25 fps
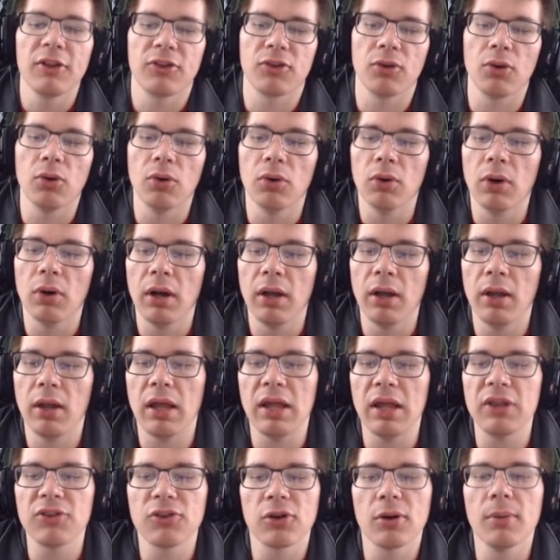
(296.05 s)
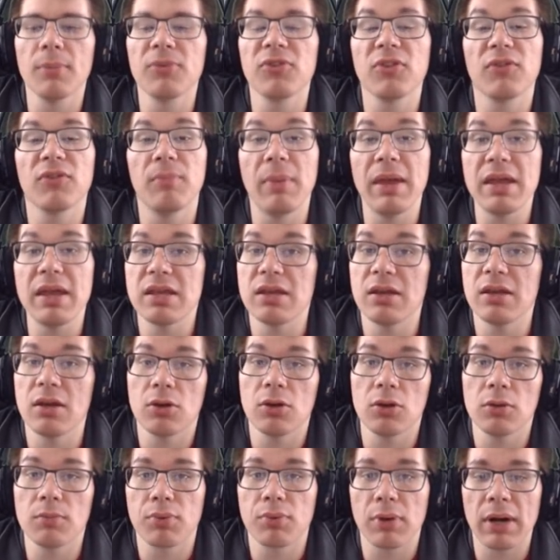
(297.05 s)
So in terms of making a
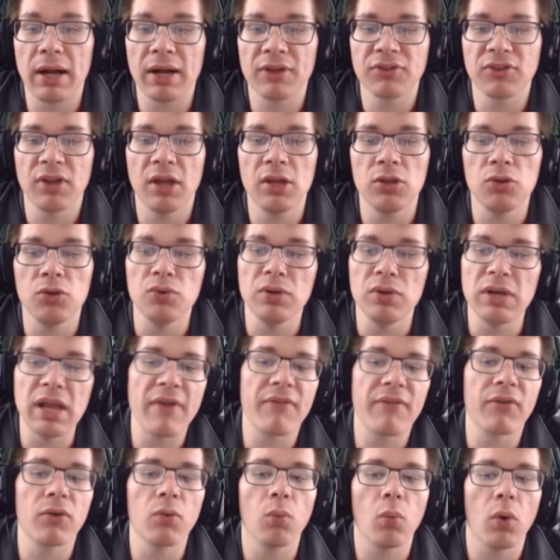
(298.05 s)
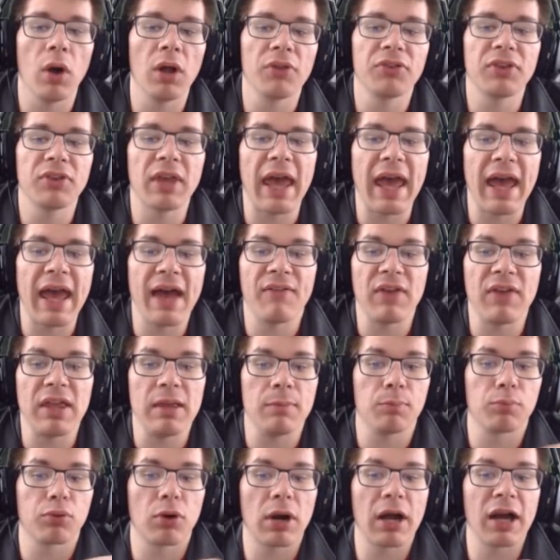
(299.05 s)
good proc set, you never want to have
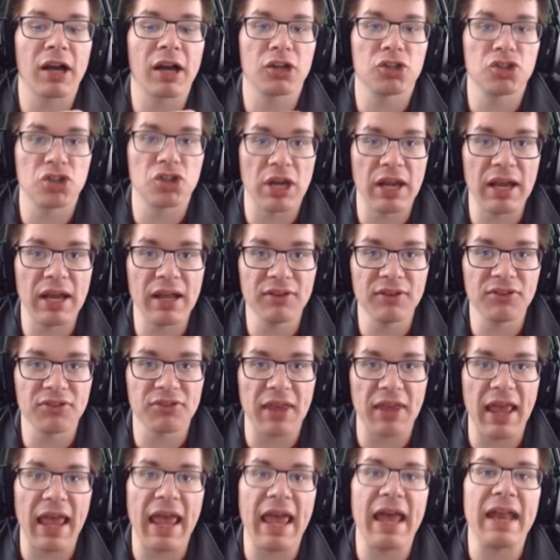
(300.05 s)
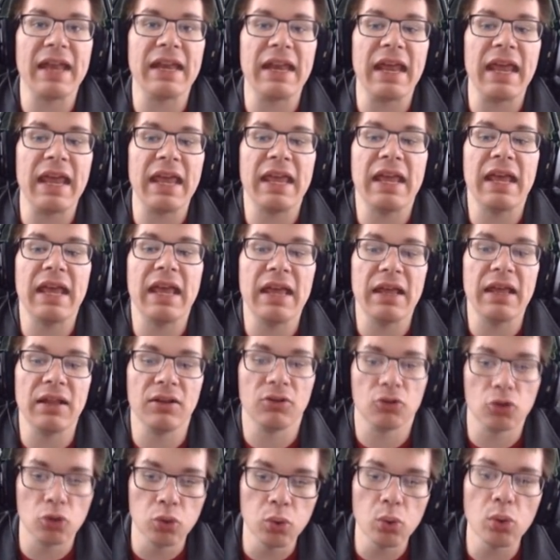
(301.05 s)
a proc chance and a
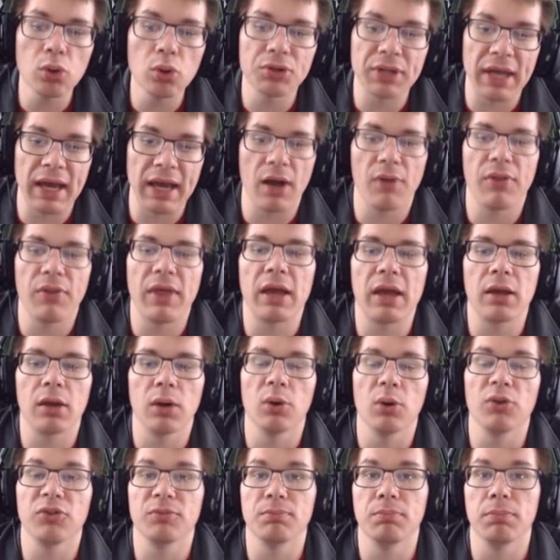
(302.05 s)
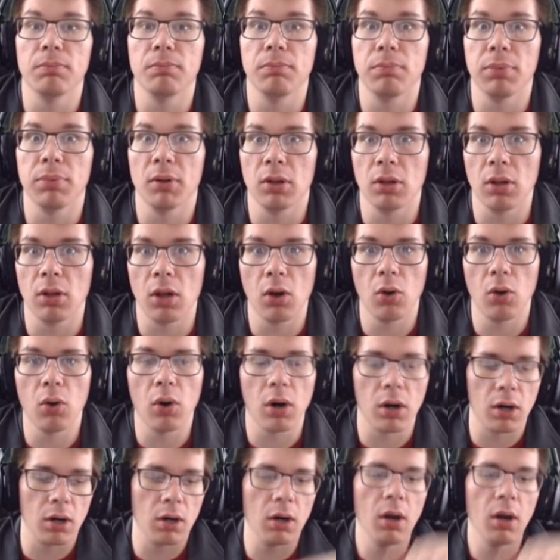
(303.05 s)
cooldown that goes below or